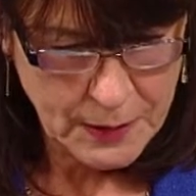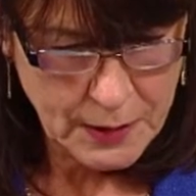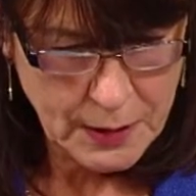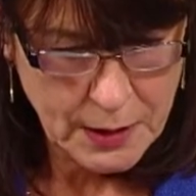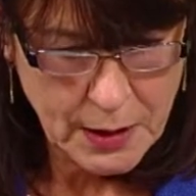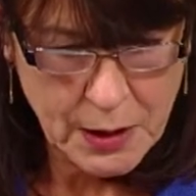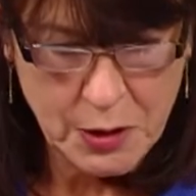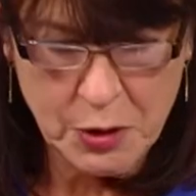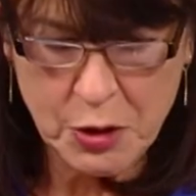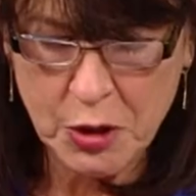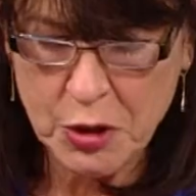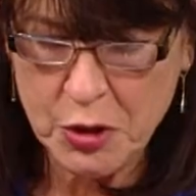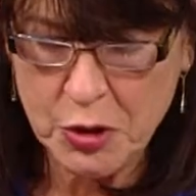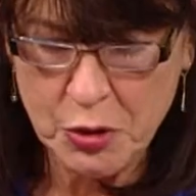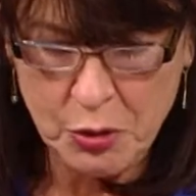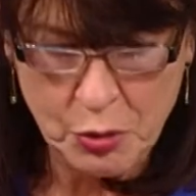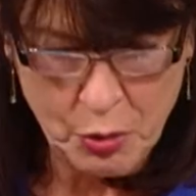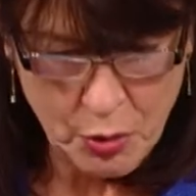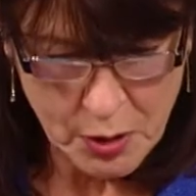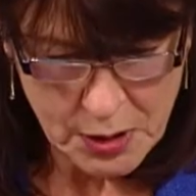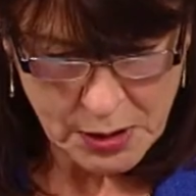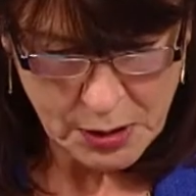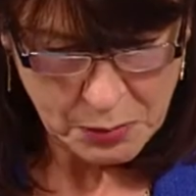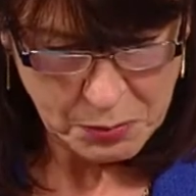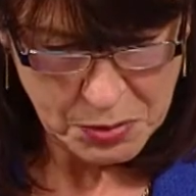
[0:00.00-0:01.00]
it is
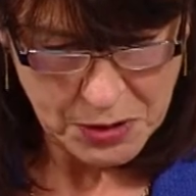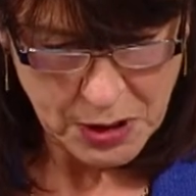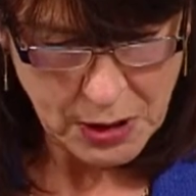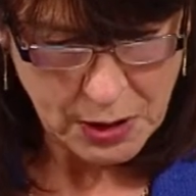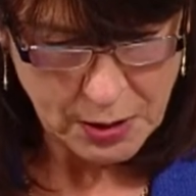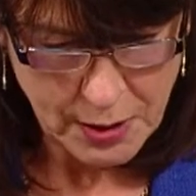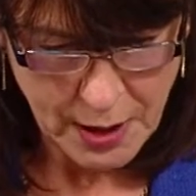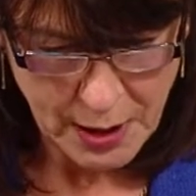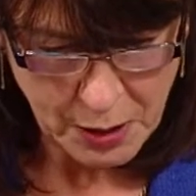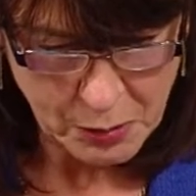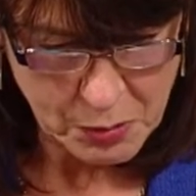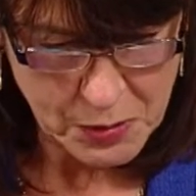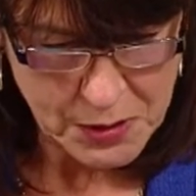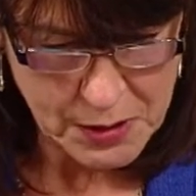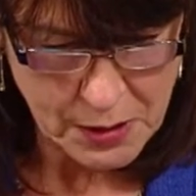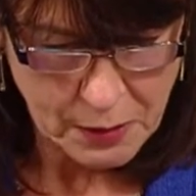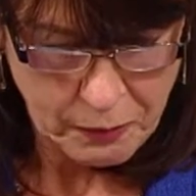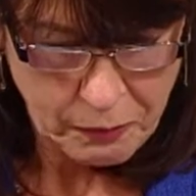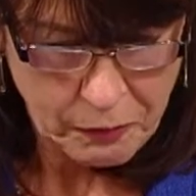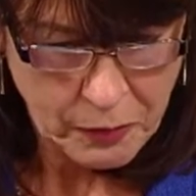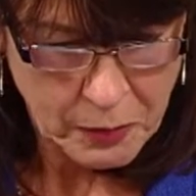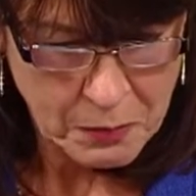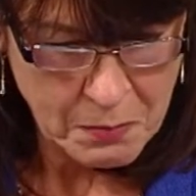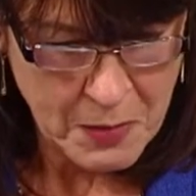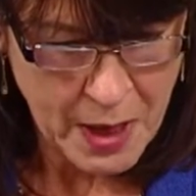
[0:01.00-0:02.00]
not a prerequisite
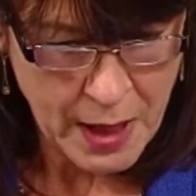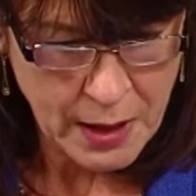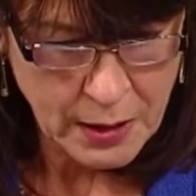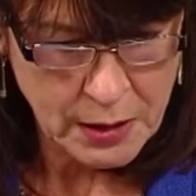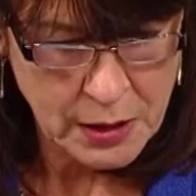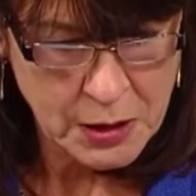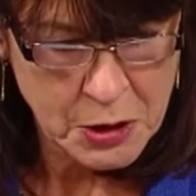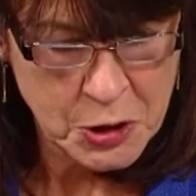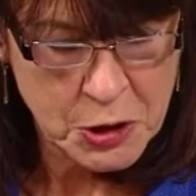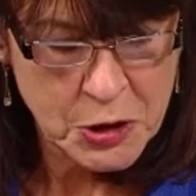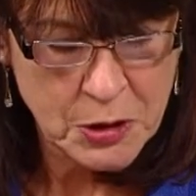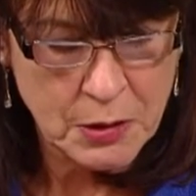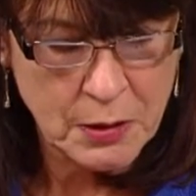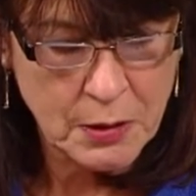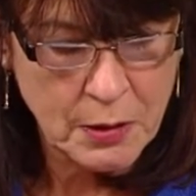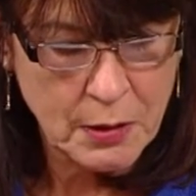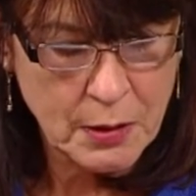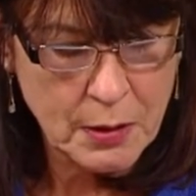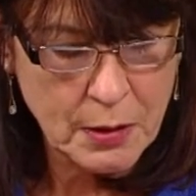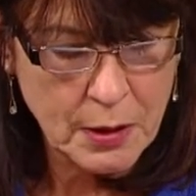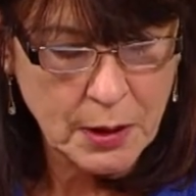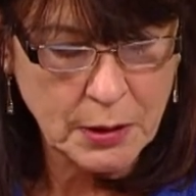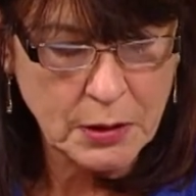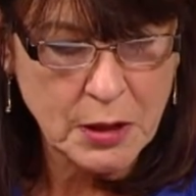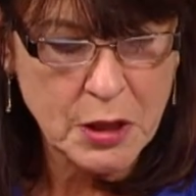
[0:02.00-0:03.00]
for marriage,
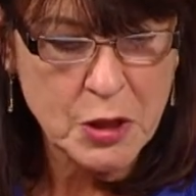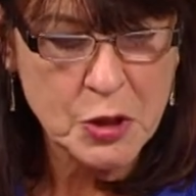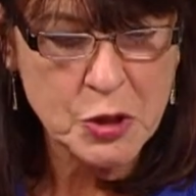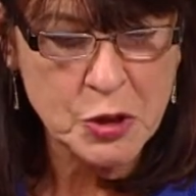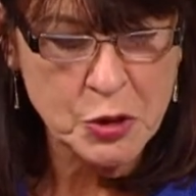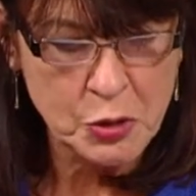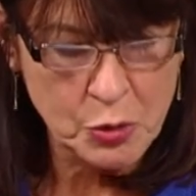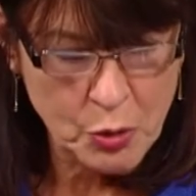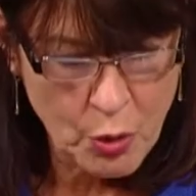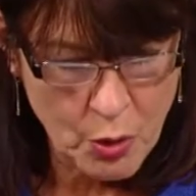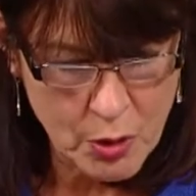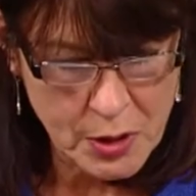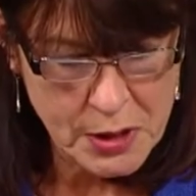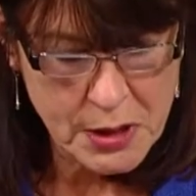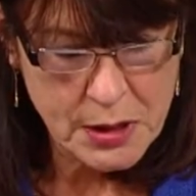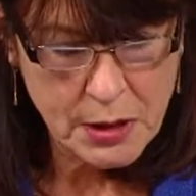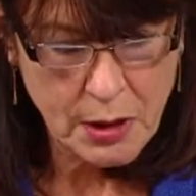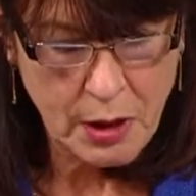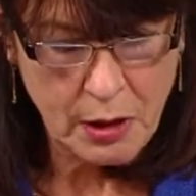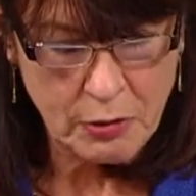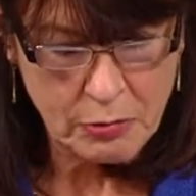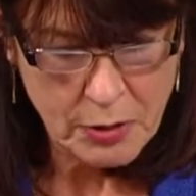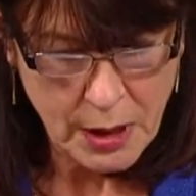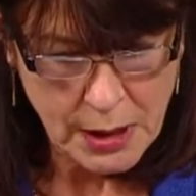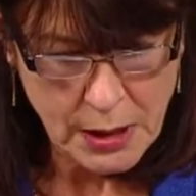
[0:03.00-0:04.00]
and it is not
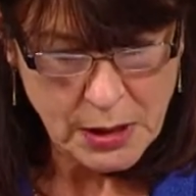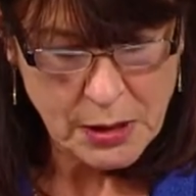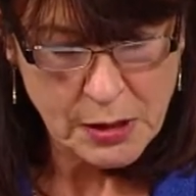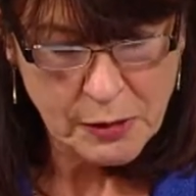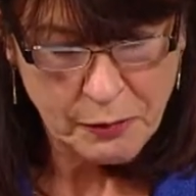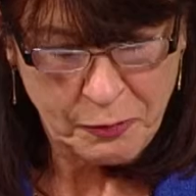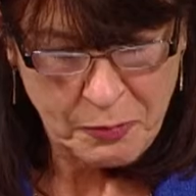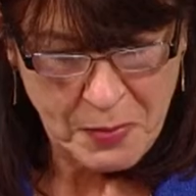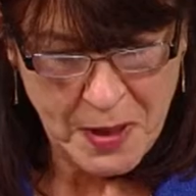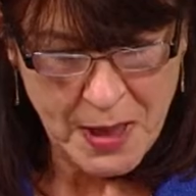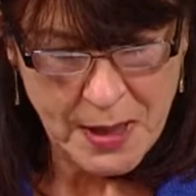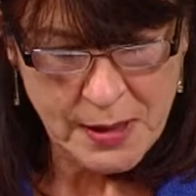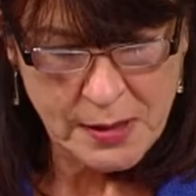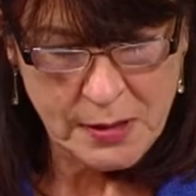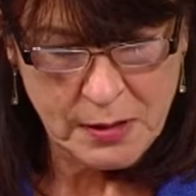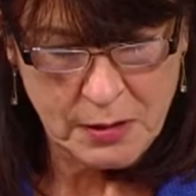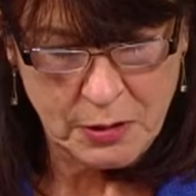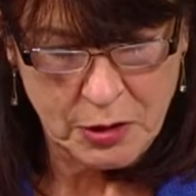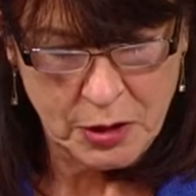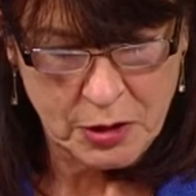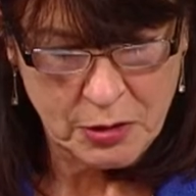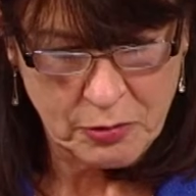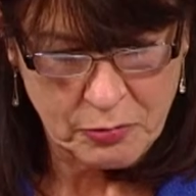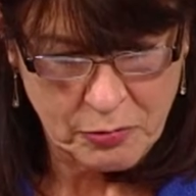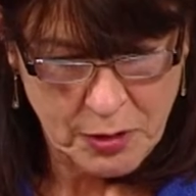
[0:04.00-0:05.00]
a rite of
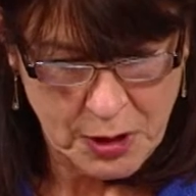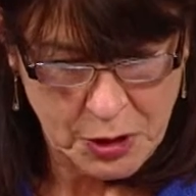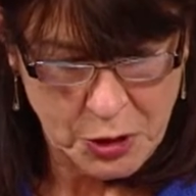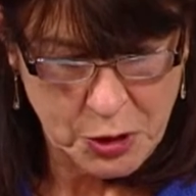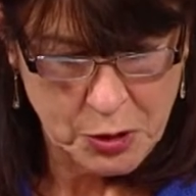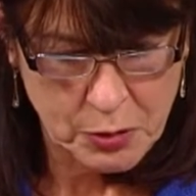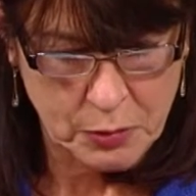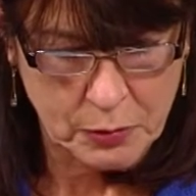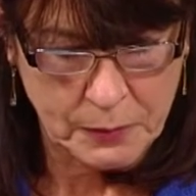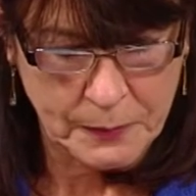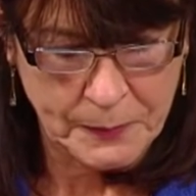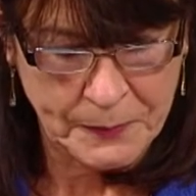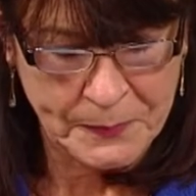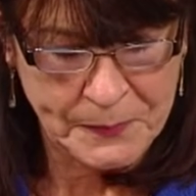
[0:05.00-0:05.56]
passage ritual.